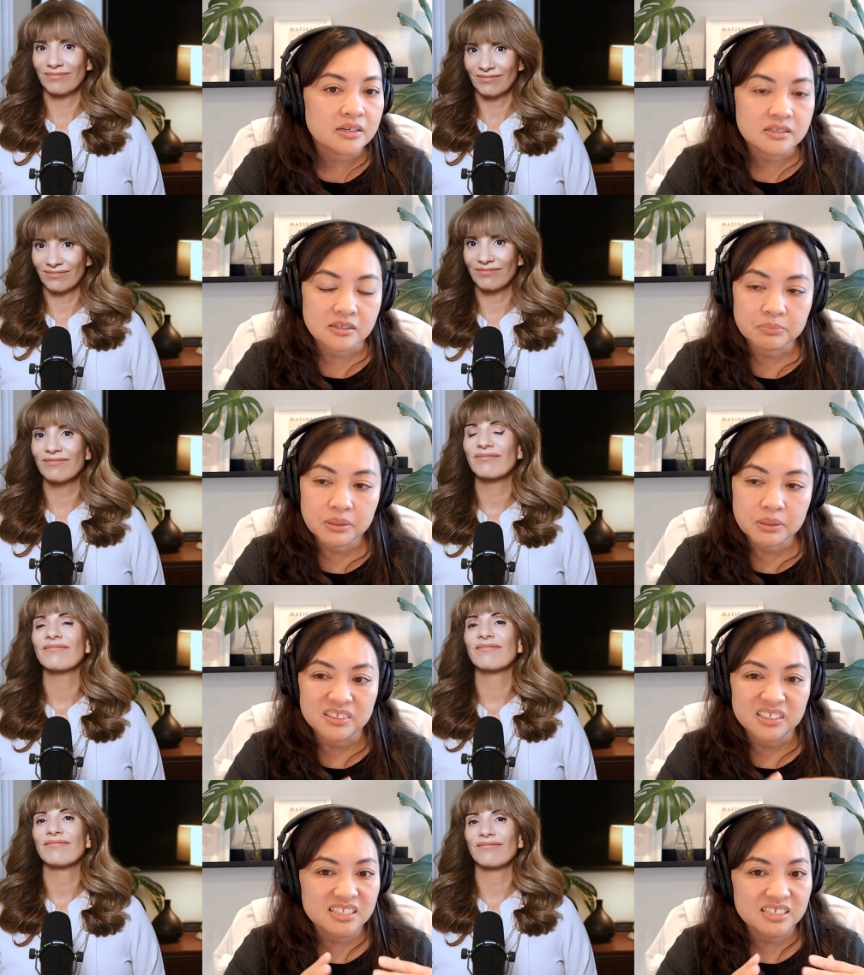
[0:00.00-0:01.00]
Speaker 1: Some
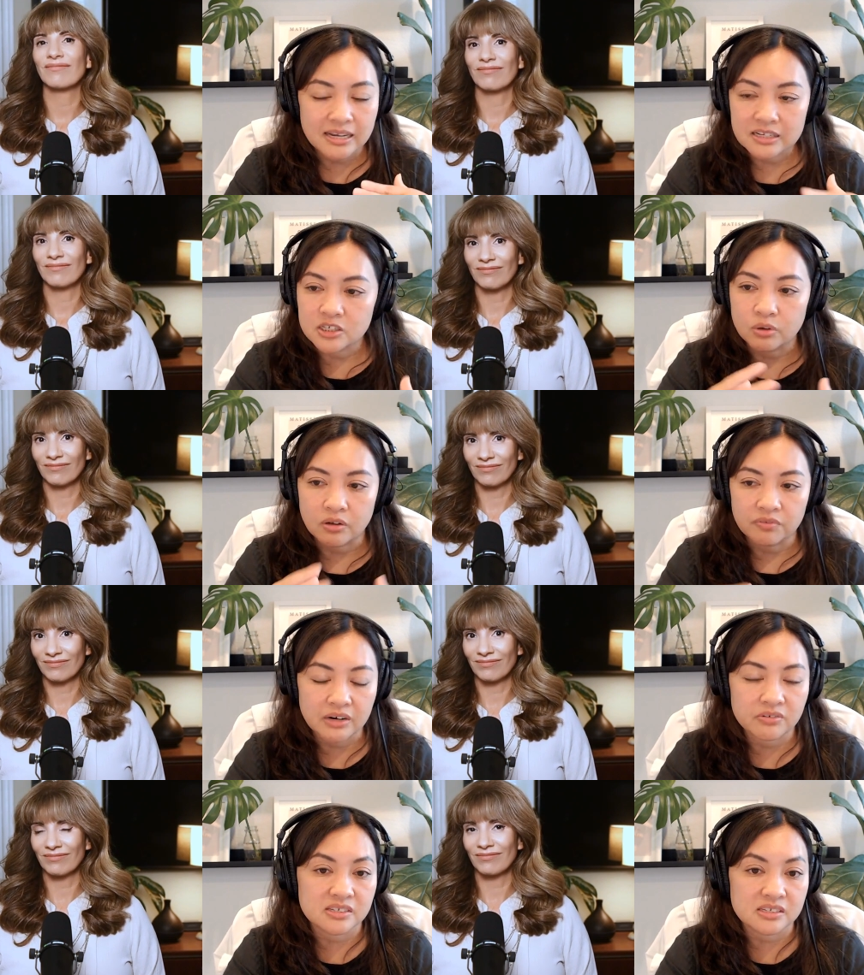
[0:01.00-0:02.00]
people need 10, 12
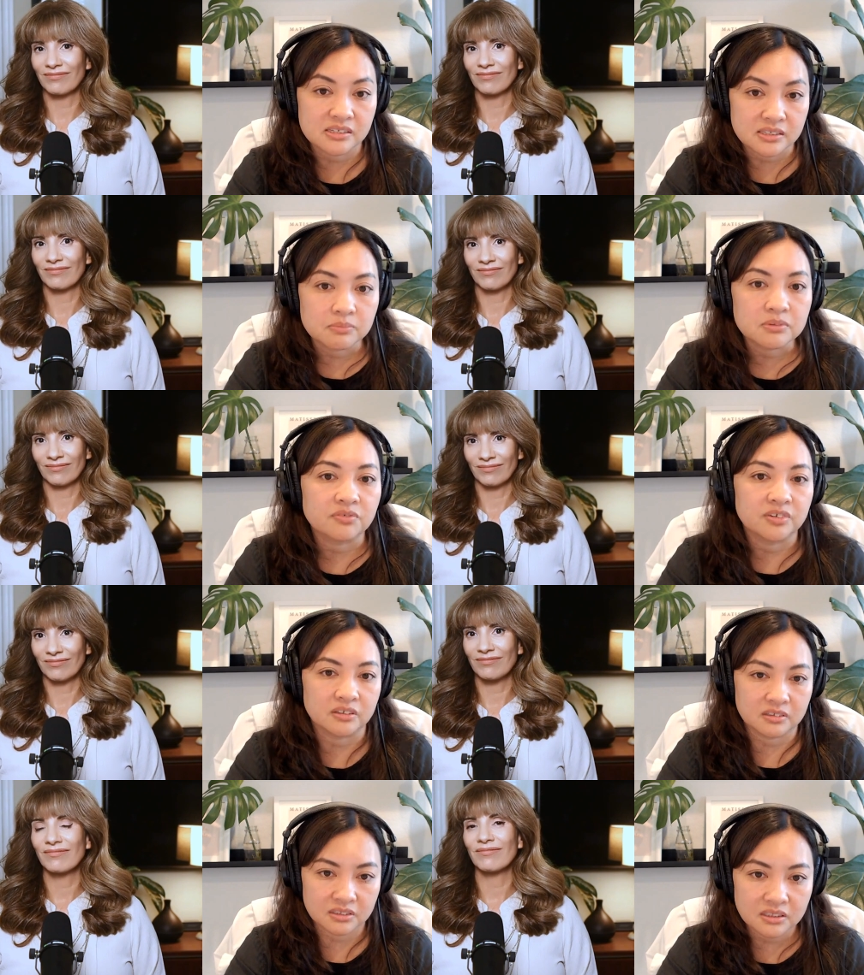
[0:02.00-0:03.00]
hours of sleep to
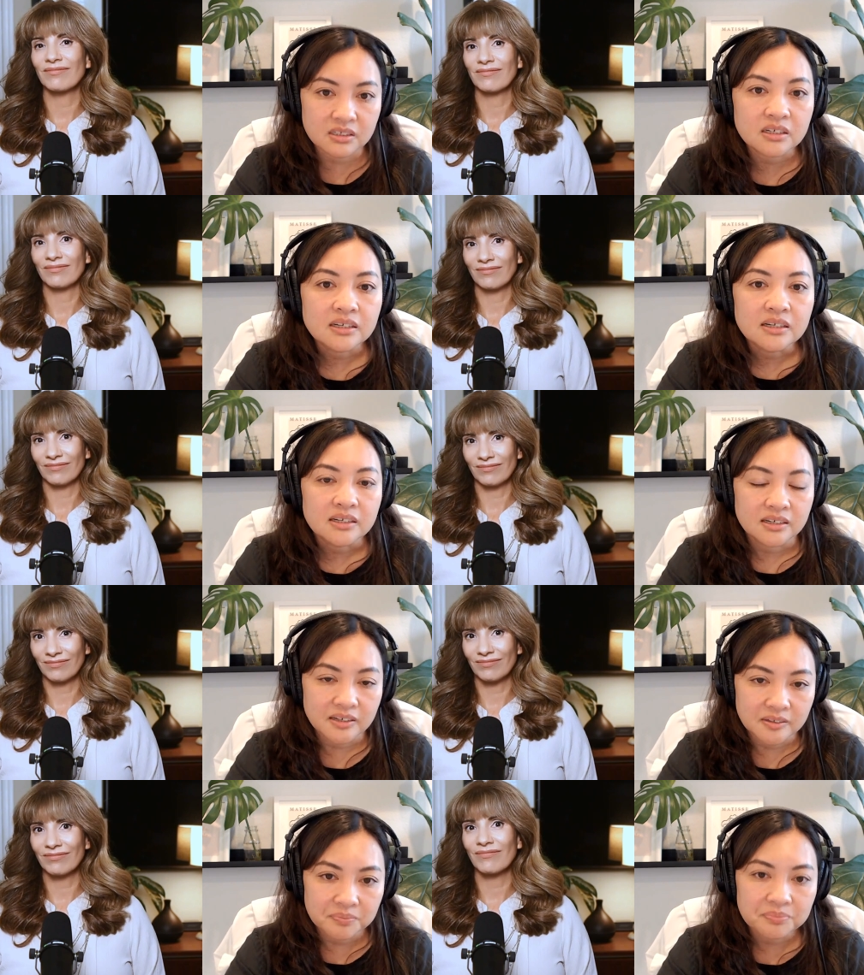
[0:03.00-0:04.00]
feel good.
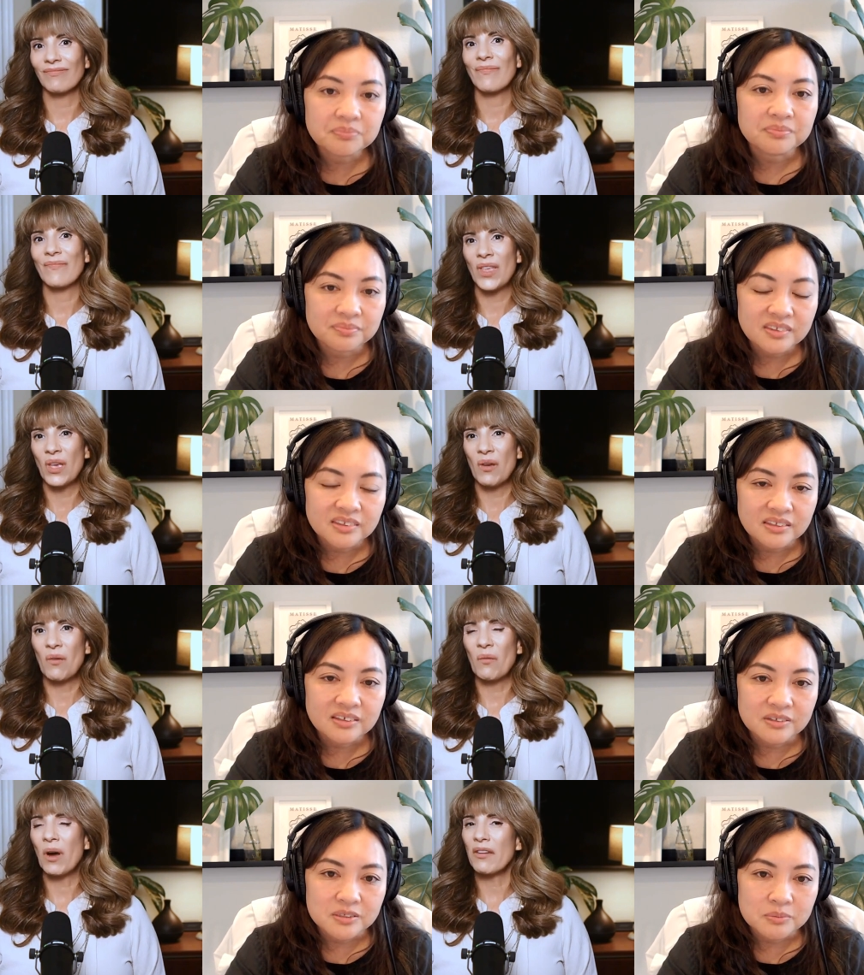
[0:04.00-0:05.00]
Yeah.
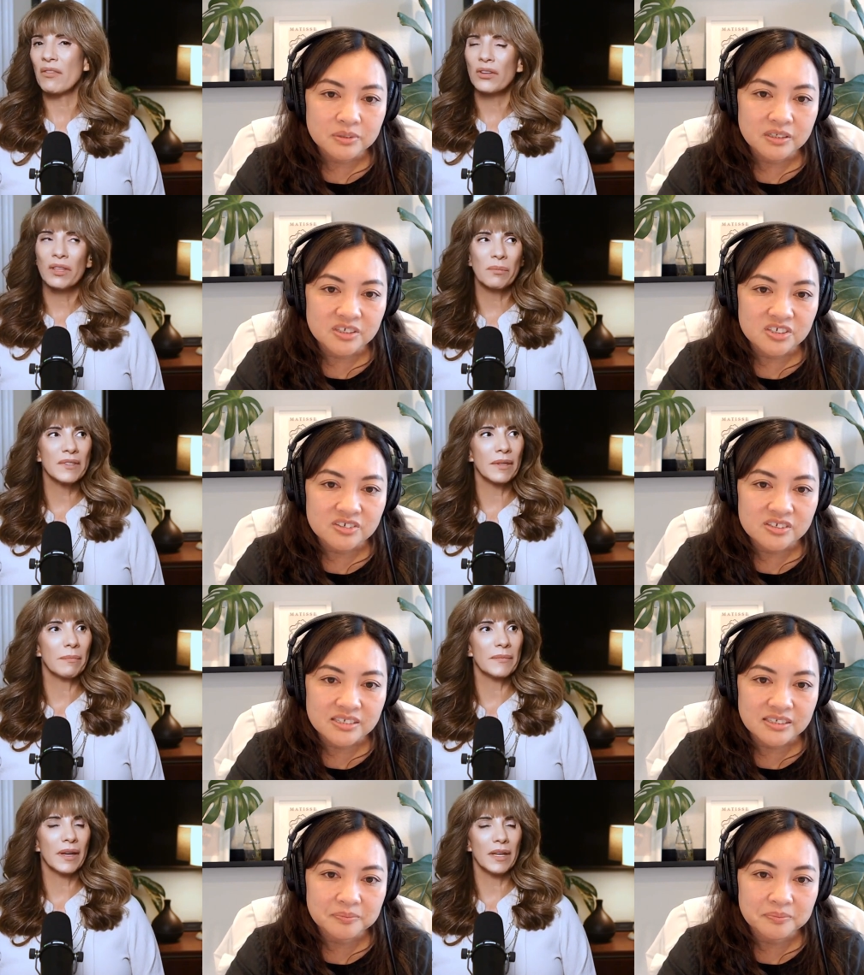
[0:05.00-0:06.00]
Speaker 2: Well, I've heard that
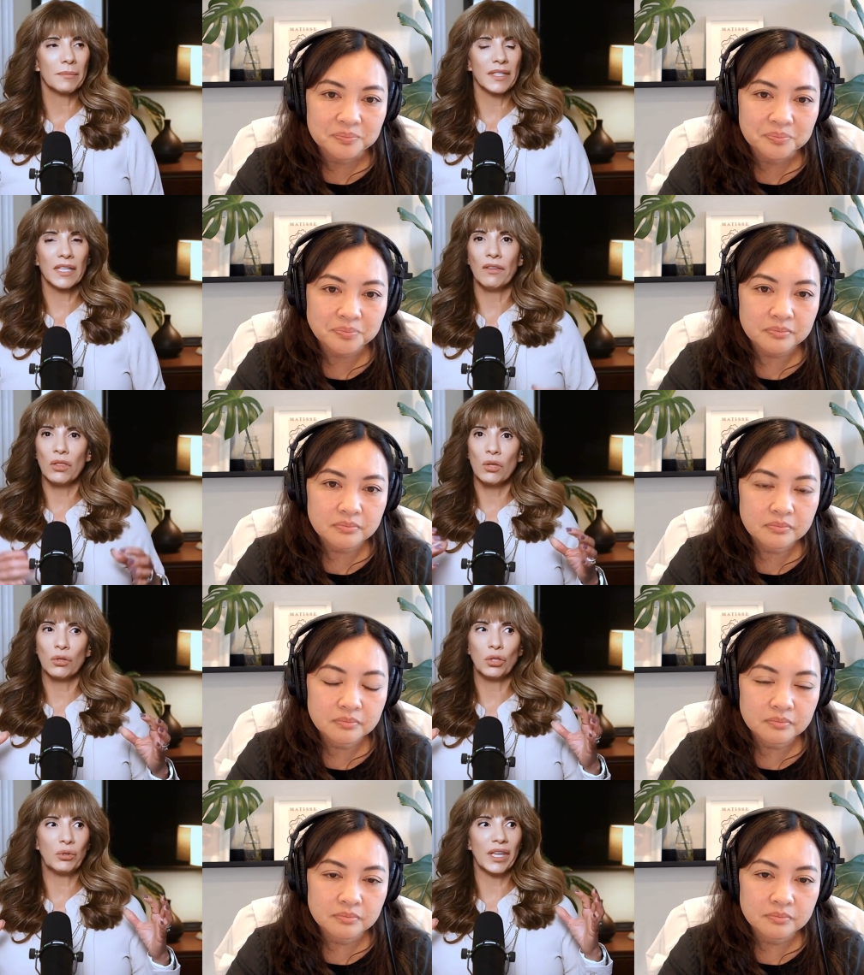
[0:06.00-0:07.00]
sometimes, even though
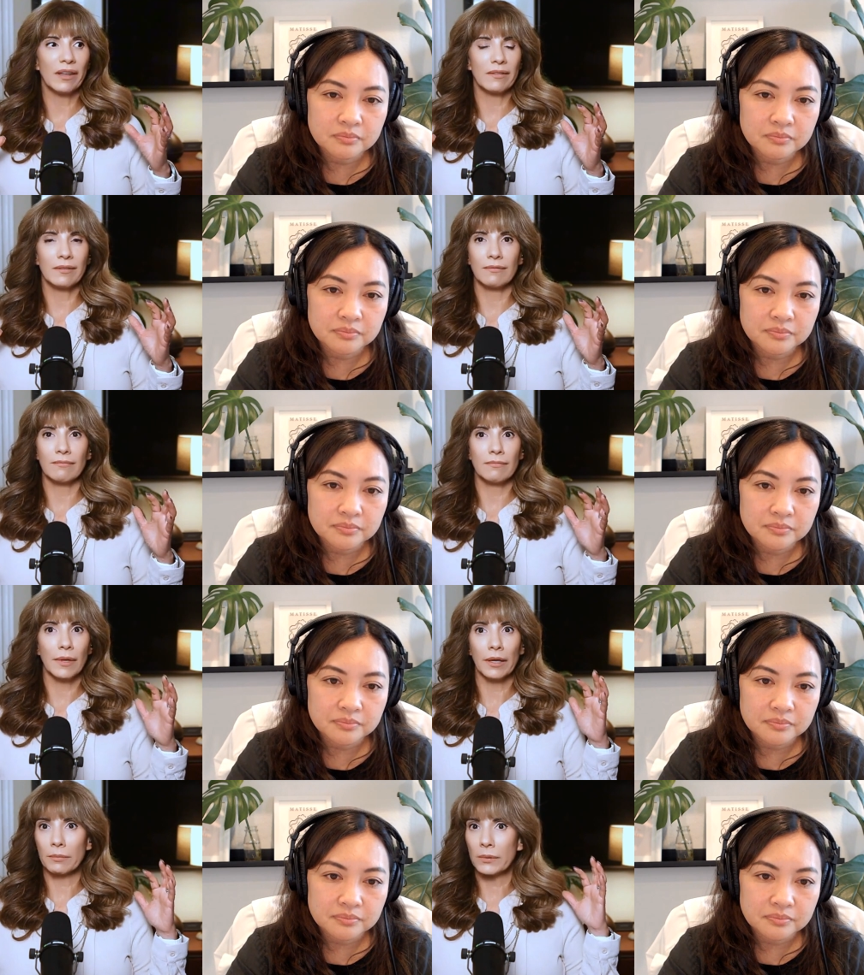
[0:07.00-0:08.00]
you get
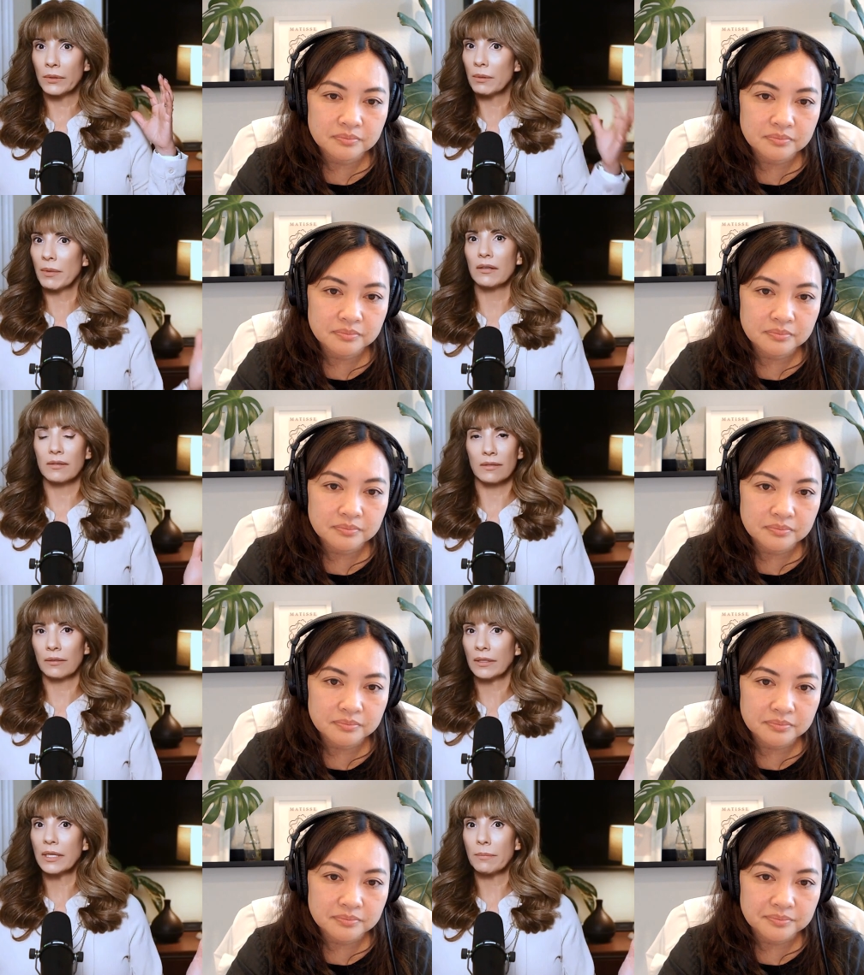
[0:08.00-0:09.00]
a good amount of
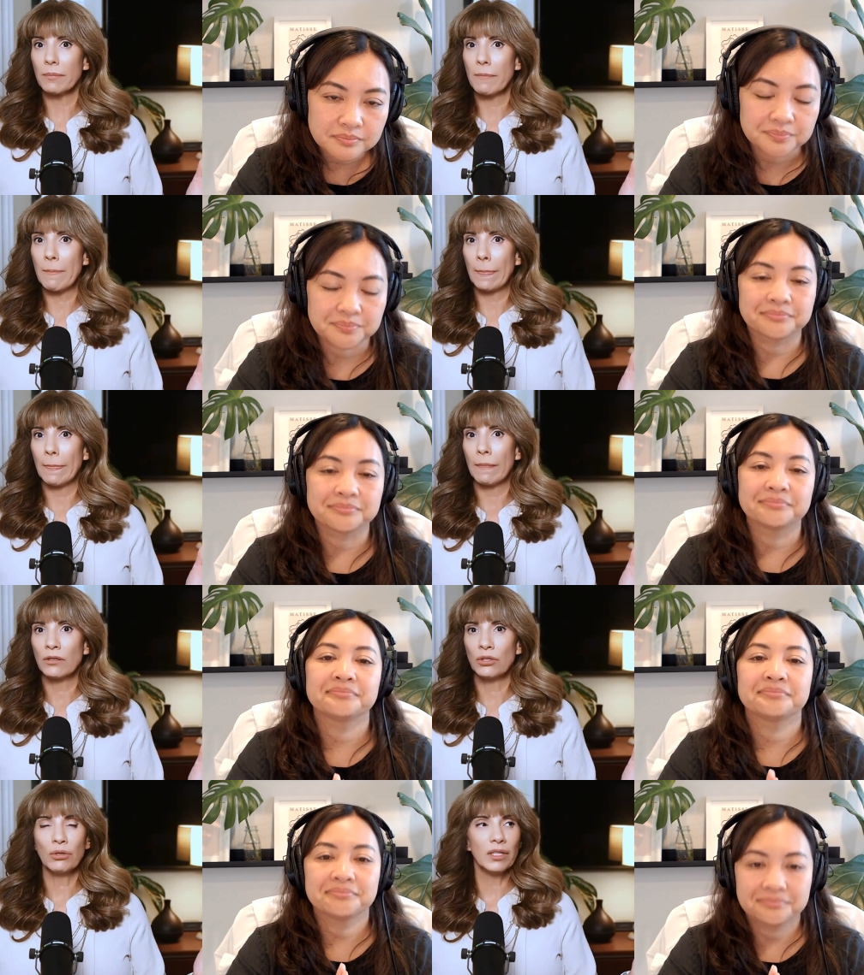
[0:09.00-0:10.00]
sleep,
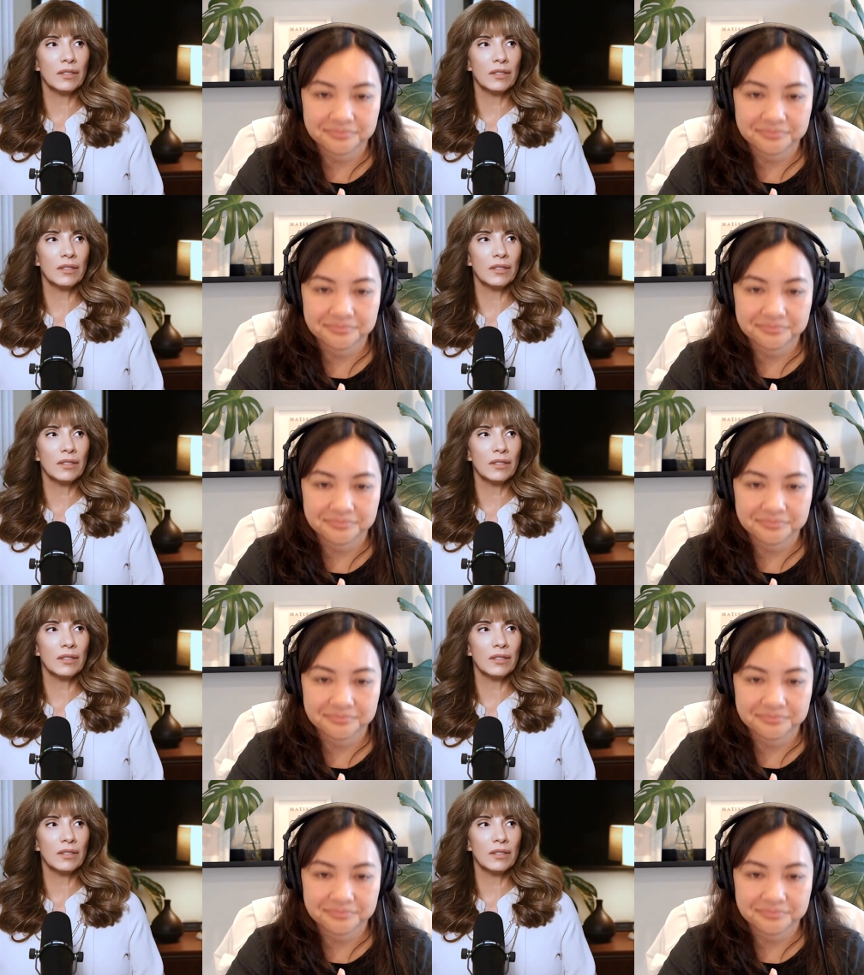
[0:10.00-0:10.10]
mm. you hmm. can